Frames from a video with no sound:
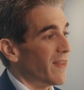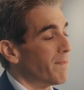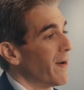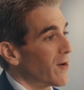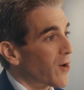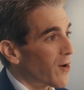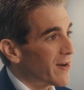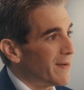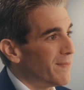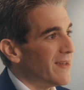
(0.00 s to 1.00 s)
The
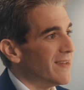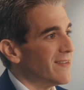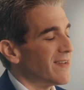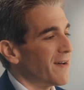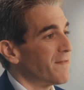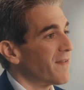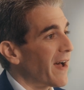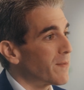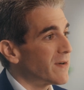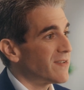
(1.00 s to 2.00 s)
pericardium is a
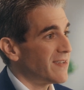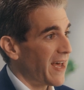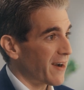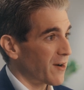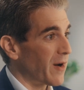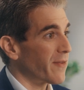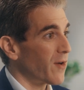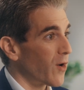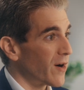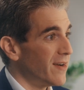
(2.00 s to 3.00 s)
fibrous sac around the
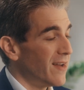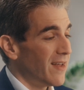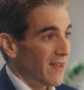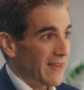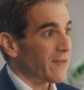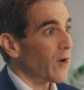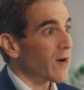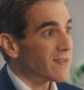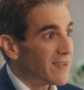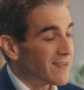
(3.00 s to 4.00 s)
heart that the
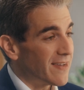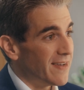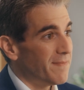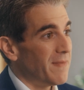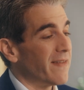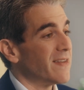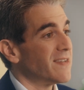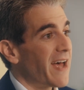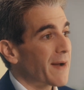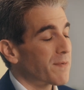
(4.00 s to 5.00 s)
heart sits in, and the
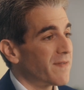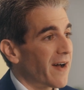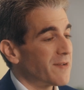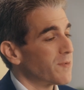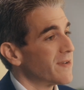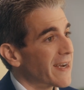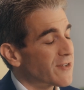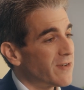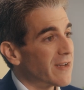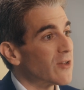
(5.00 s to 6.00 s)
sac provides
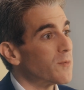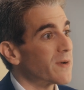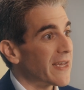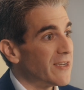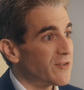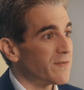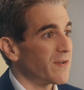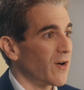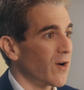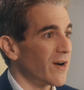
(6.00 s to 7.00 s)
protection and lubrication for
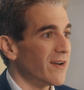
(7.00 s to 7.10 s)
the heart.